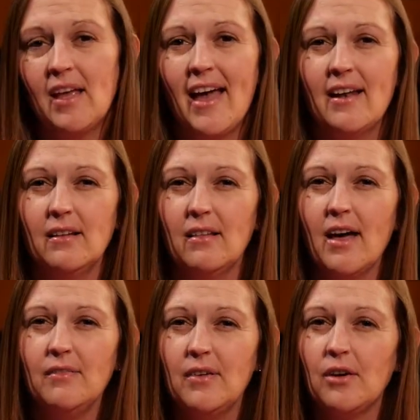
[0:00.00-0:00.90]
And a
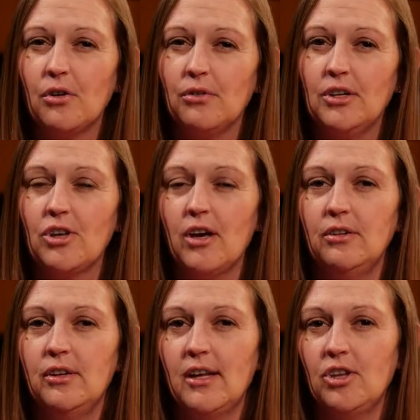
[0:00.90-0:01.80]
lot of early
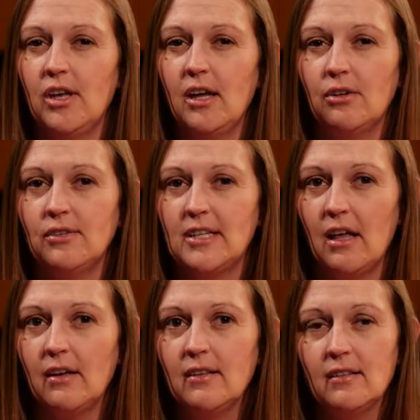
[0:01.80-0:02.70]
childhood educators
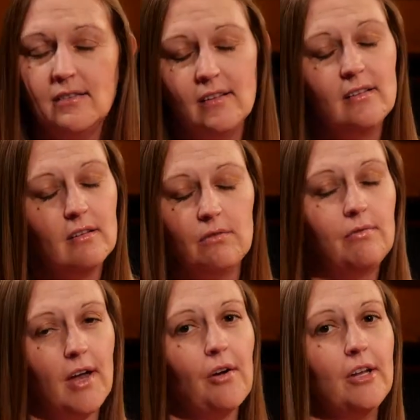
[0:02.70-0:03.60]
tell us that this is a
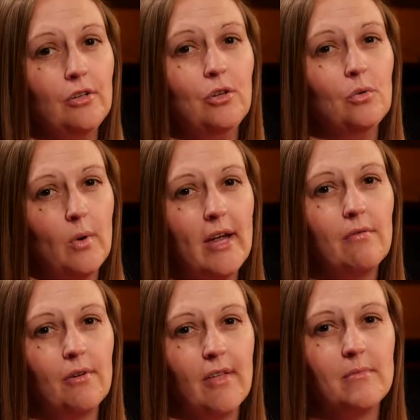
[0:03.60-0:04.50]
very new way
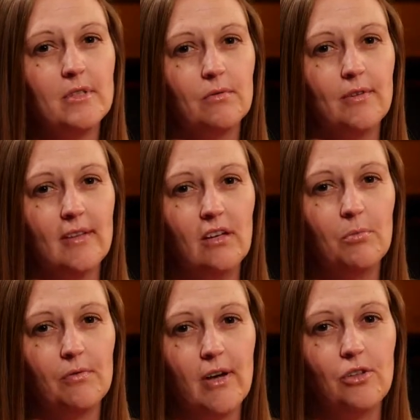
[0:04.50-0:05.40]
for them to receive
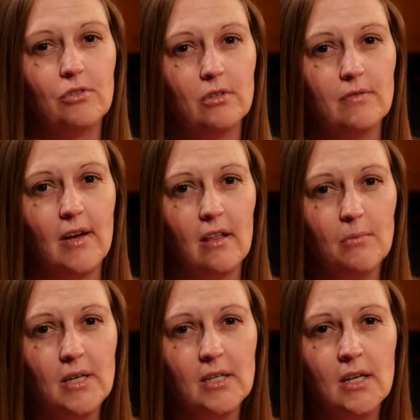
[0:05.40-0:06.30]
professional
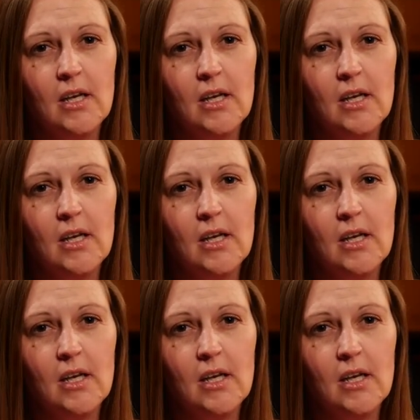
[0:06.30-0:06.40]
development.